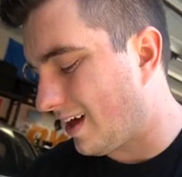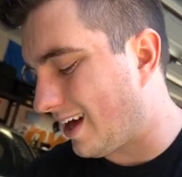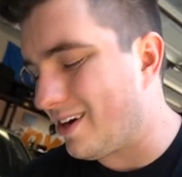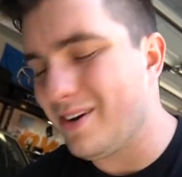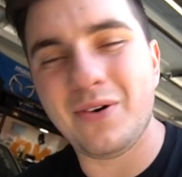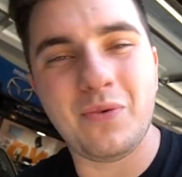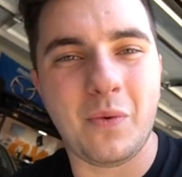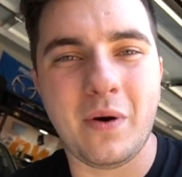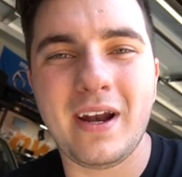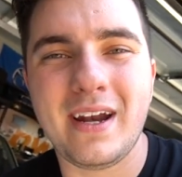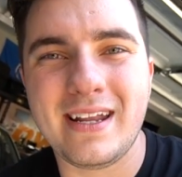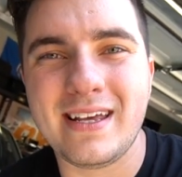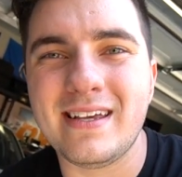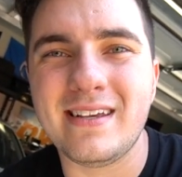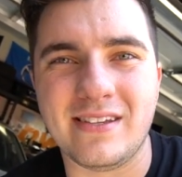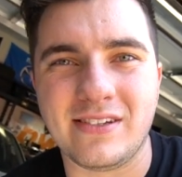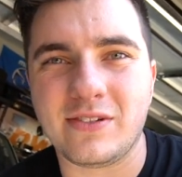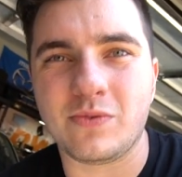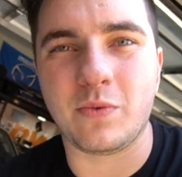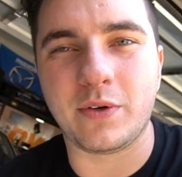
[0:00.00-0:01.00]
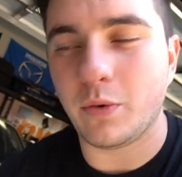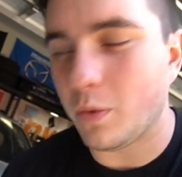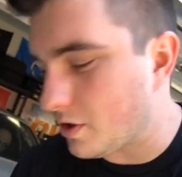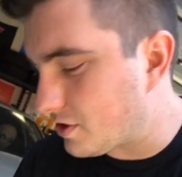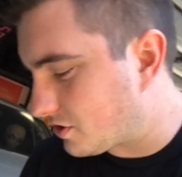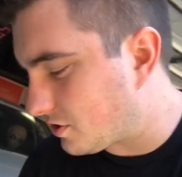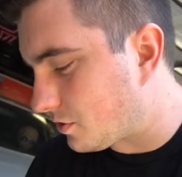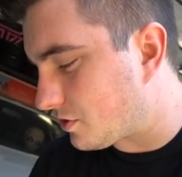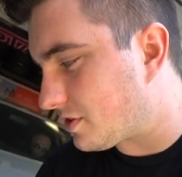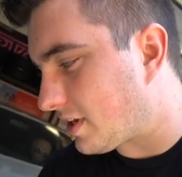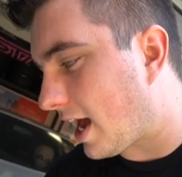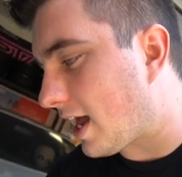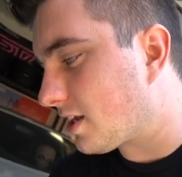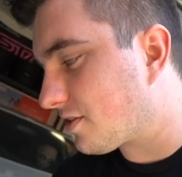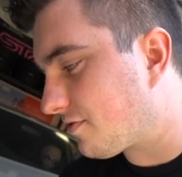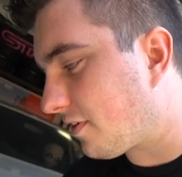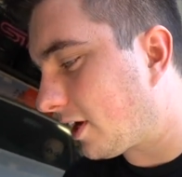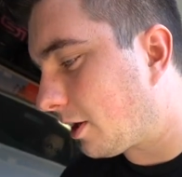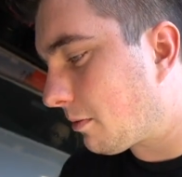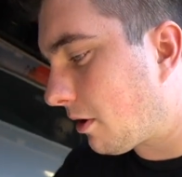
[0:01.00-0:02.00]
I don't know what it is, like what's so
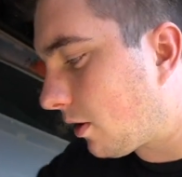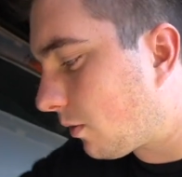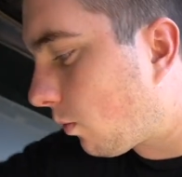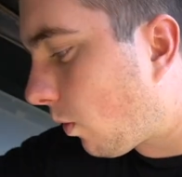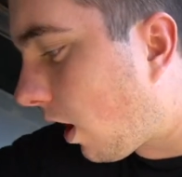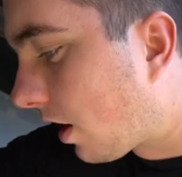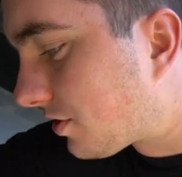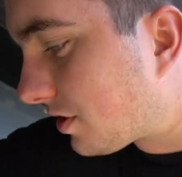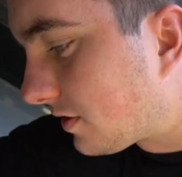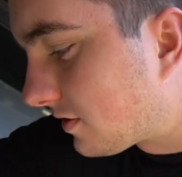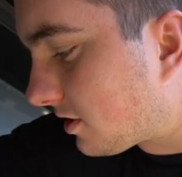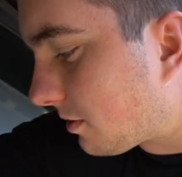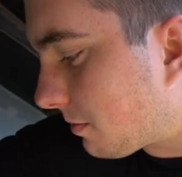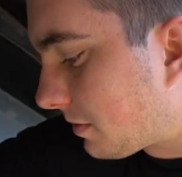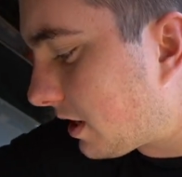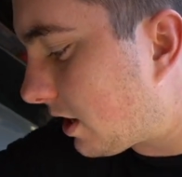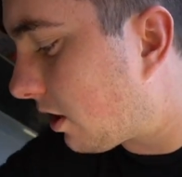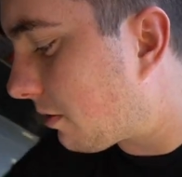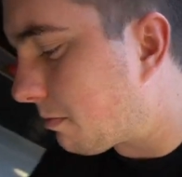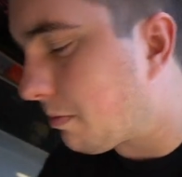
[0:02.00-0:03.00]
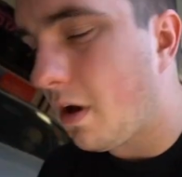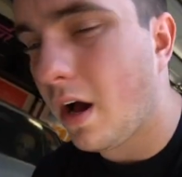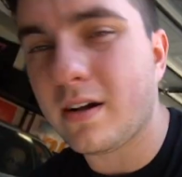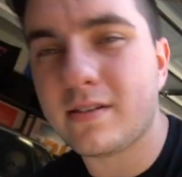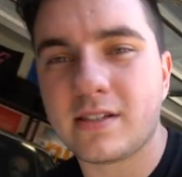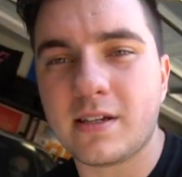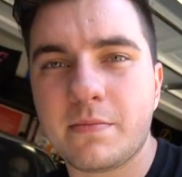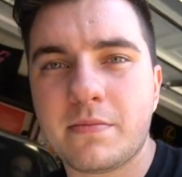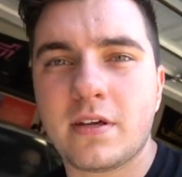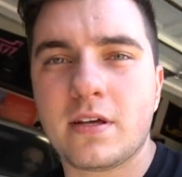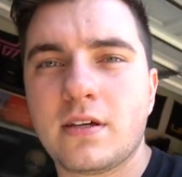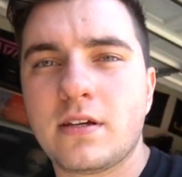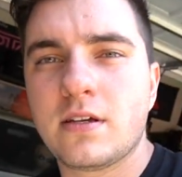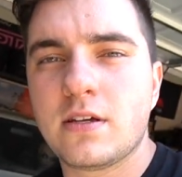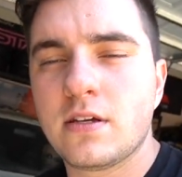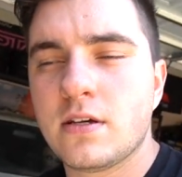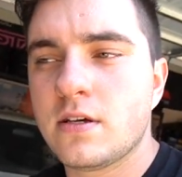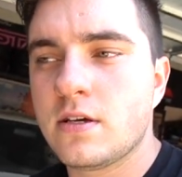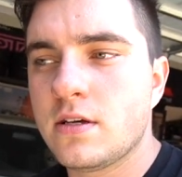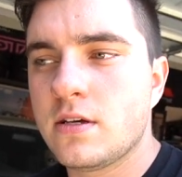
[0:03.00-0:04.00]
satisfying about watching somebody unbox something,
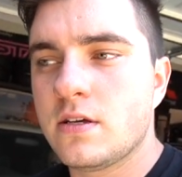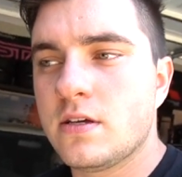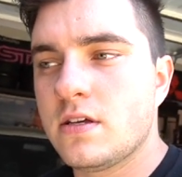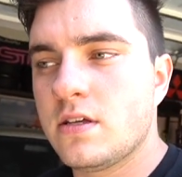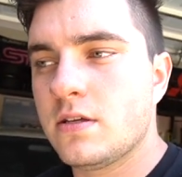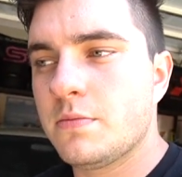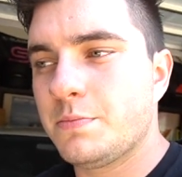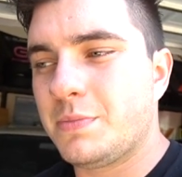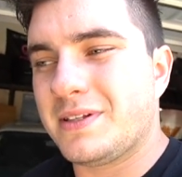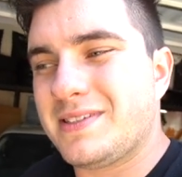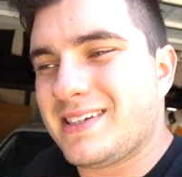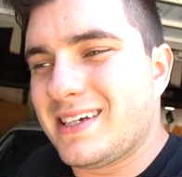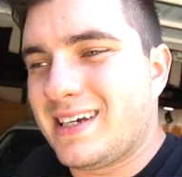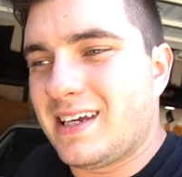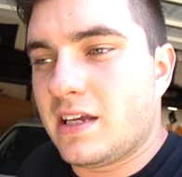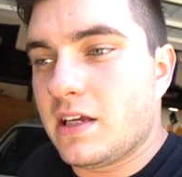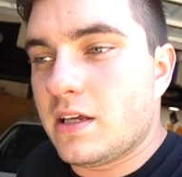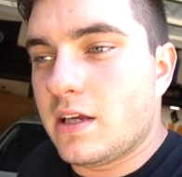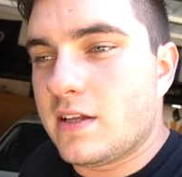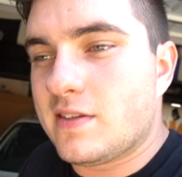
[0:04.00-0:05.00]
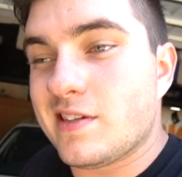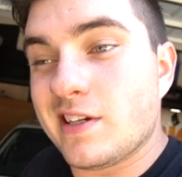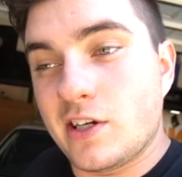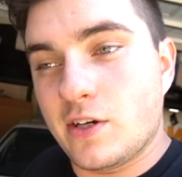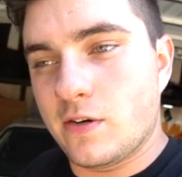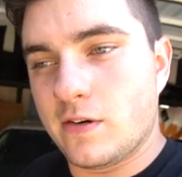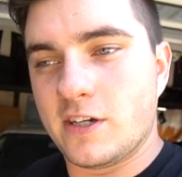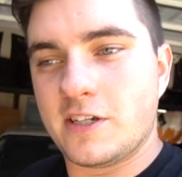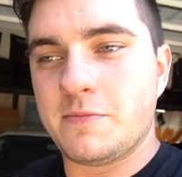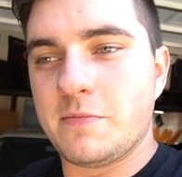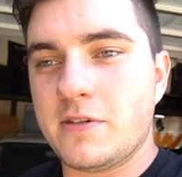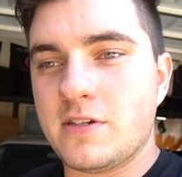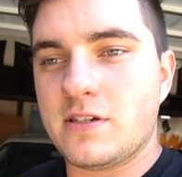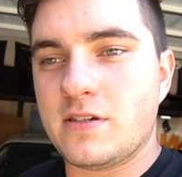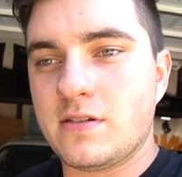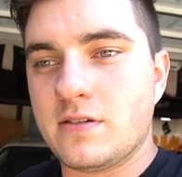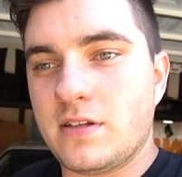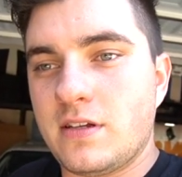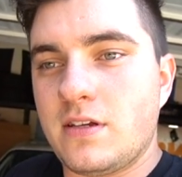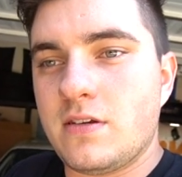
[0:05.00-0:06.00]
but it's like
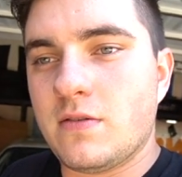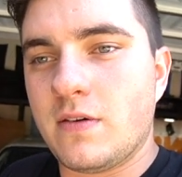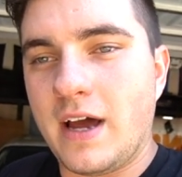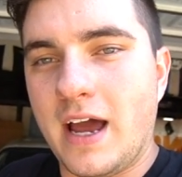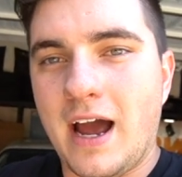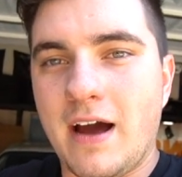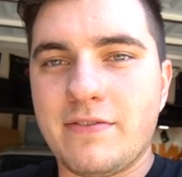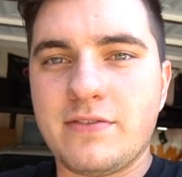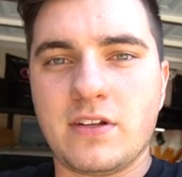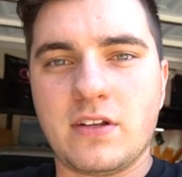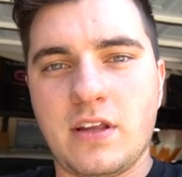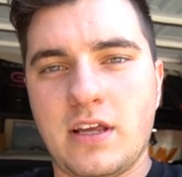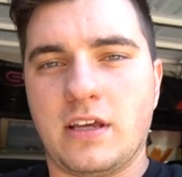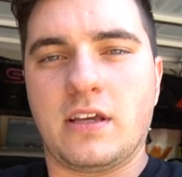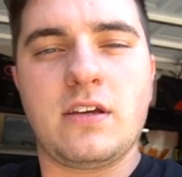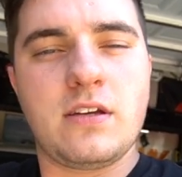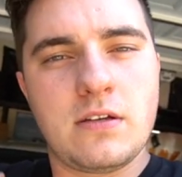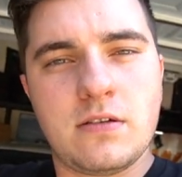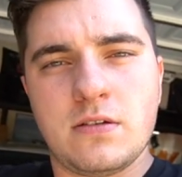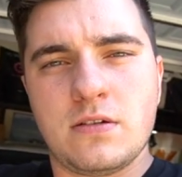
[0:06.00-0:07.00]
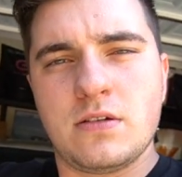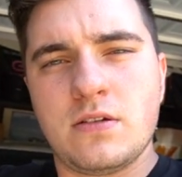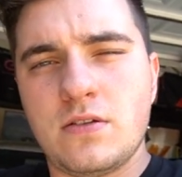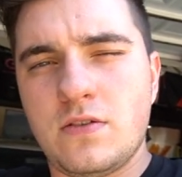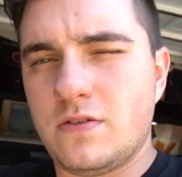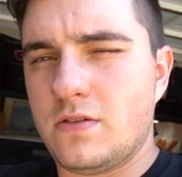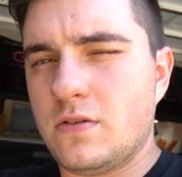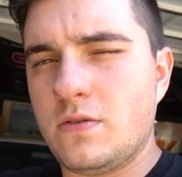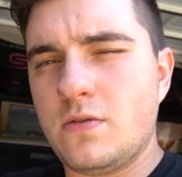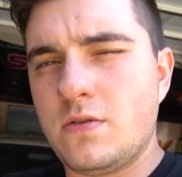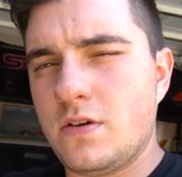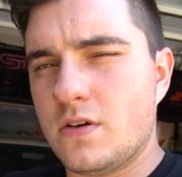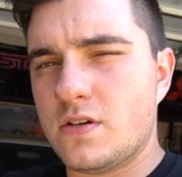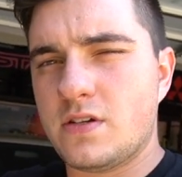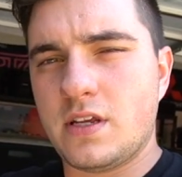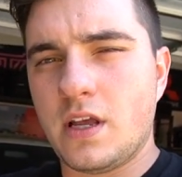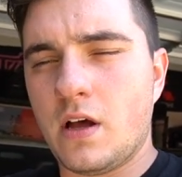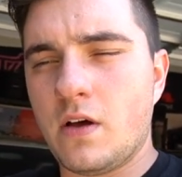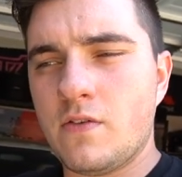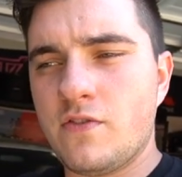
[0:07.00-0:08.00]
Christmas that you don't have to like do
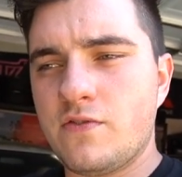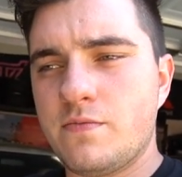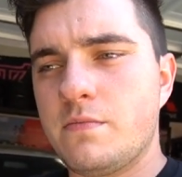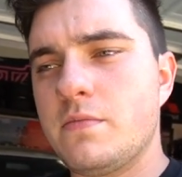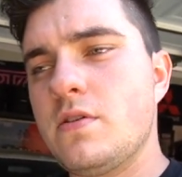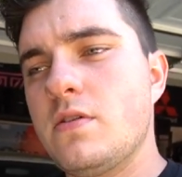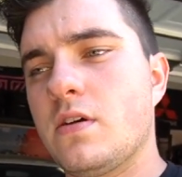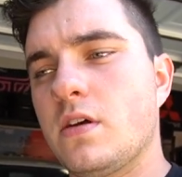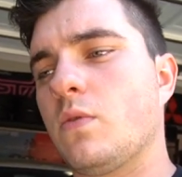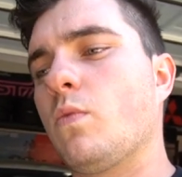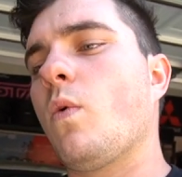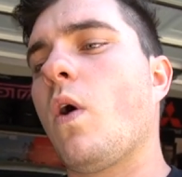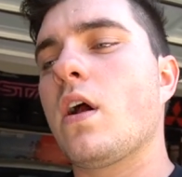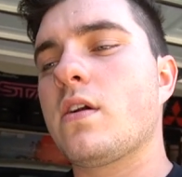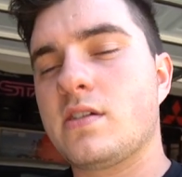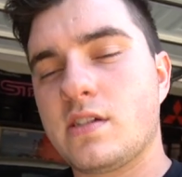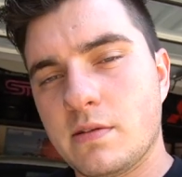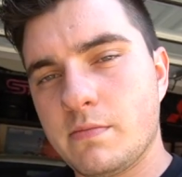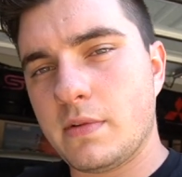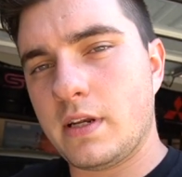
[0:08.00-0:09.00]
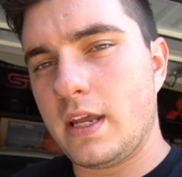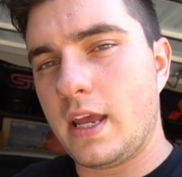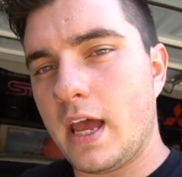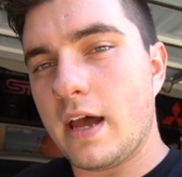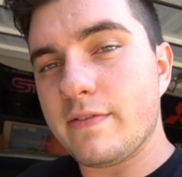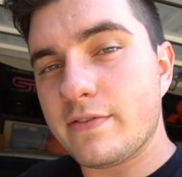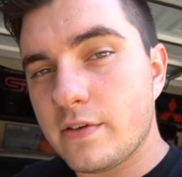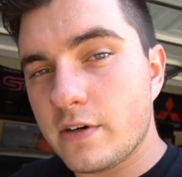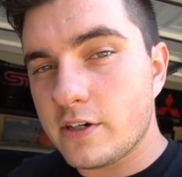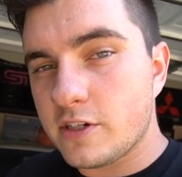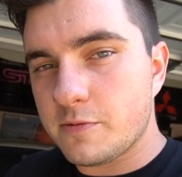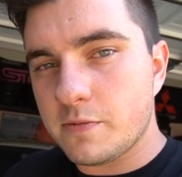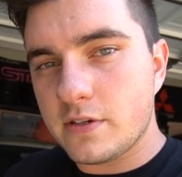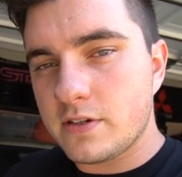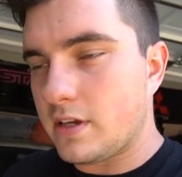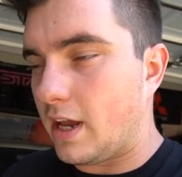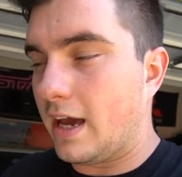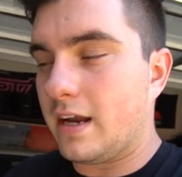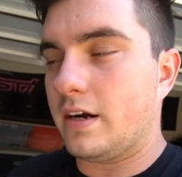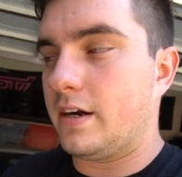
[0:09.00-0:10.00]
yourself, but you can watch somebody have
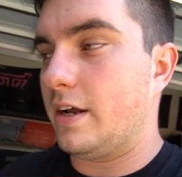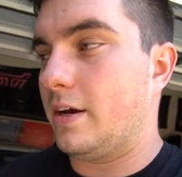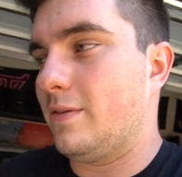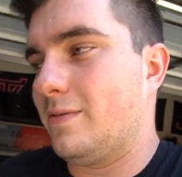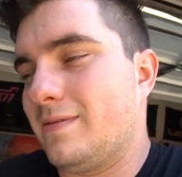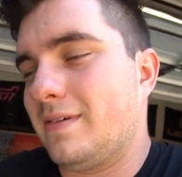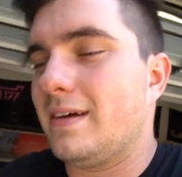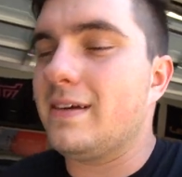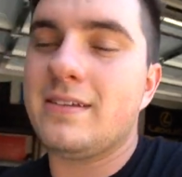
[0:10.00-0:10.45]
Christmas, I don't know.